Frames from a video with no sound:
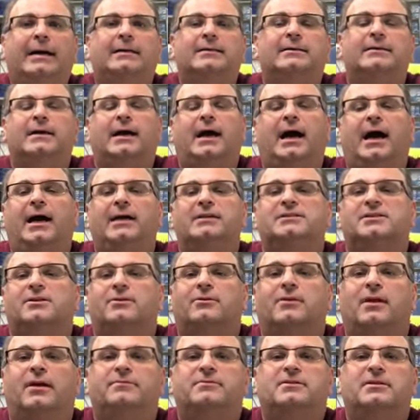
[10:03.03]
I still
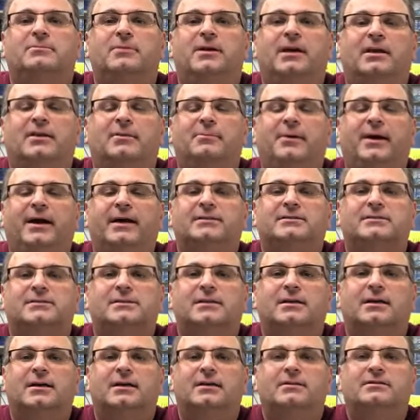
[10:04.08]
love Tamiya the best.
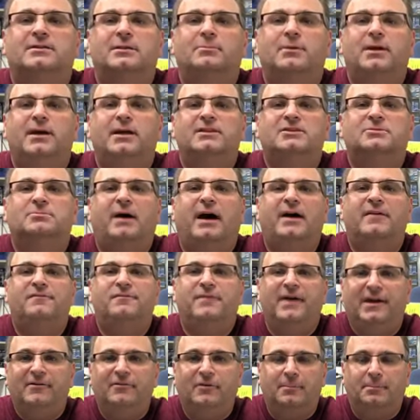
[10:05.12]
Tamiya is my
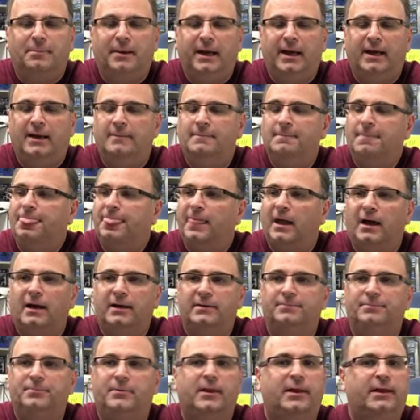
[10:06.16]
favorite paint.
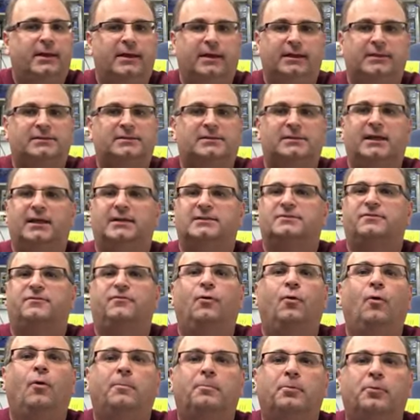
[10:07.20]
It's
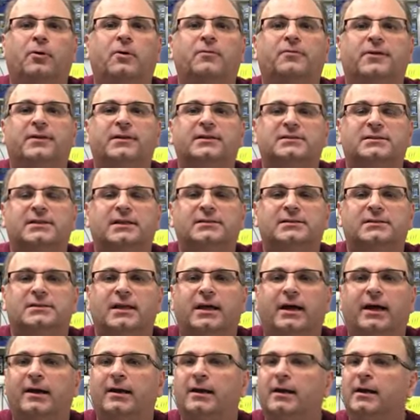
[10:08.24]
foolproof in the sense
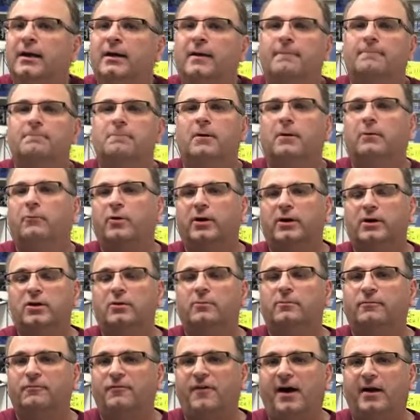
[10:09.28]
that when
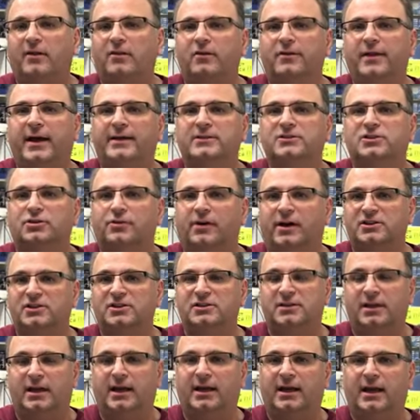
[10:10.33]
you follow that
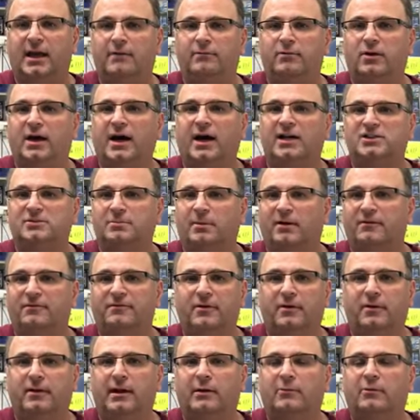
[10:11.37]
instructions that I gave you guys about
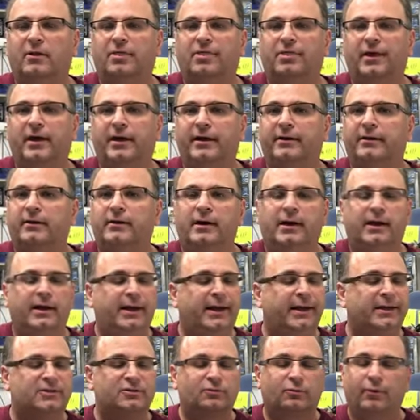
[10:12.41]
filling it with thinner,
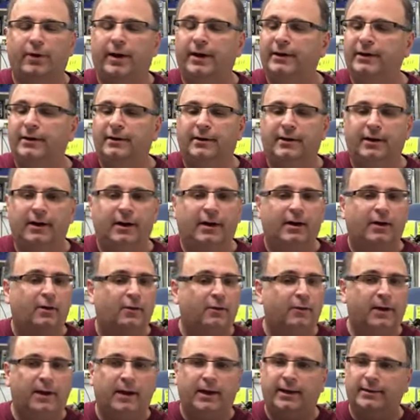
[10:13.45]
it's ready to
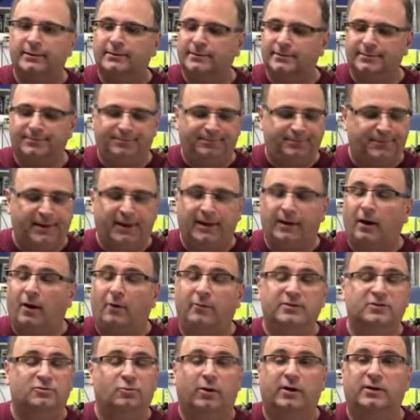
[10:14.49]
go. It
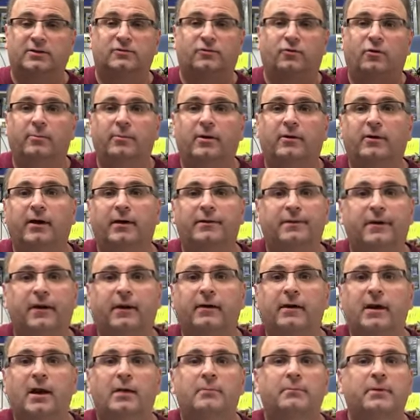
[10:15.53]
always works for me right
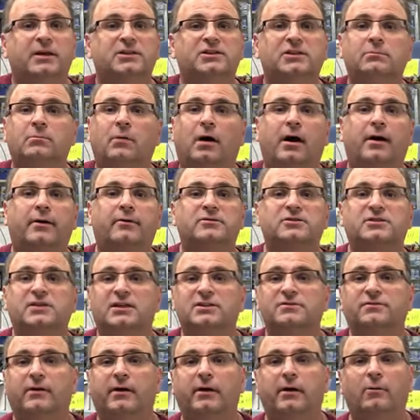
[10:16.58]
there. Mission Models
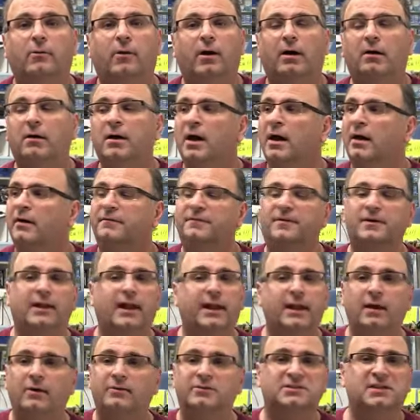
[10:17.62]
does very well.
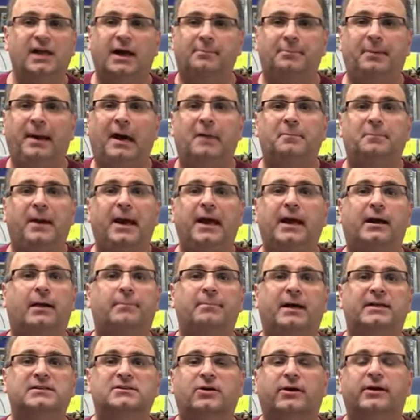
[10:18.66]
Vallejo is not bad paint. I'm
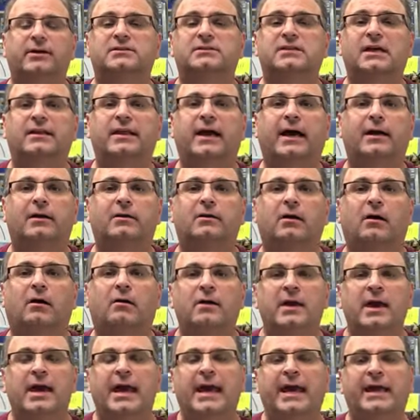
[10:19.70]
not trying to say that at
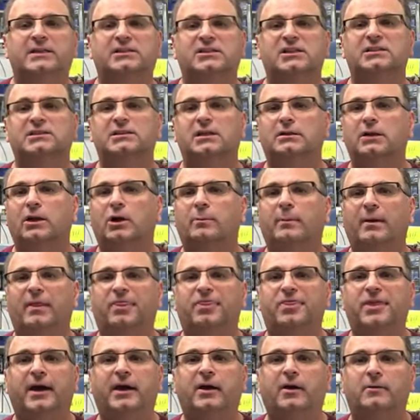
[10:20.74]
all. It's just a little bit
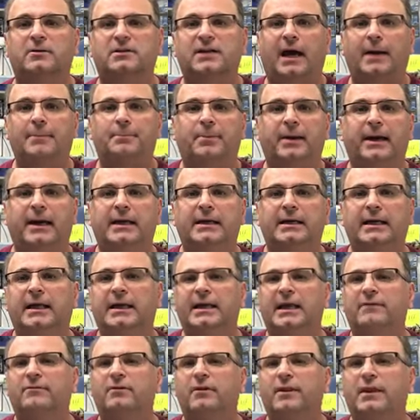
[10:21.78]
thicker type paint,
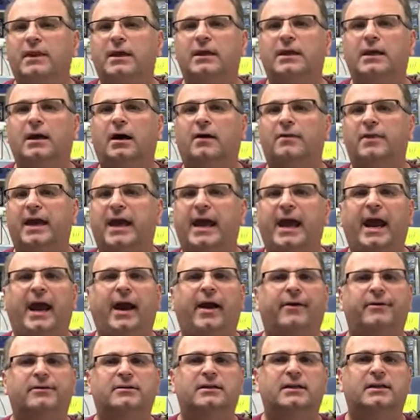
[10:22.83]
and even the
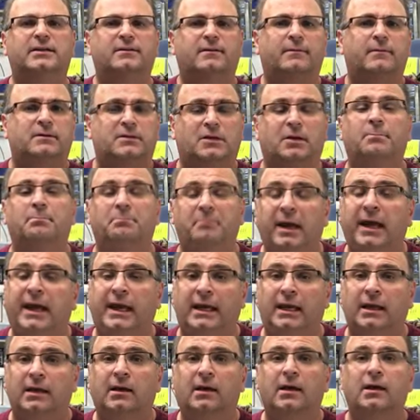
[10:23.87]
air, to
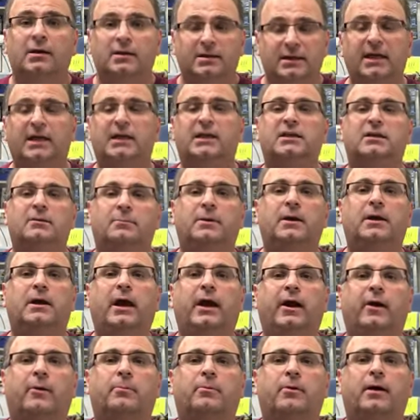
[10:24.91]
me, needed to
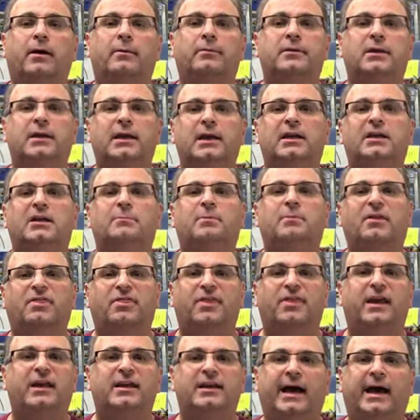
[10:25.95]
be
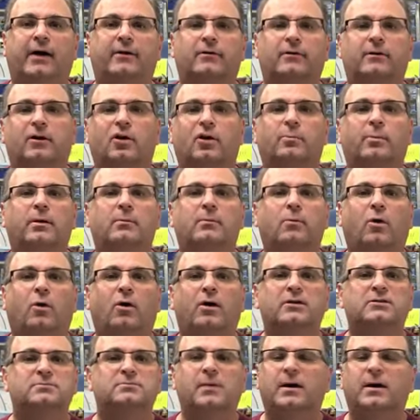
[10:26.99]
thinned down a little bit more.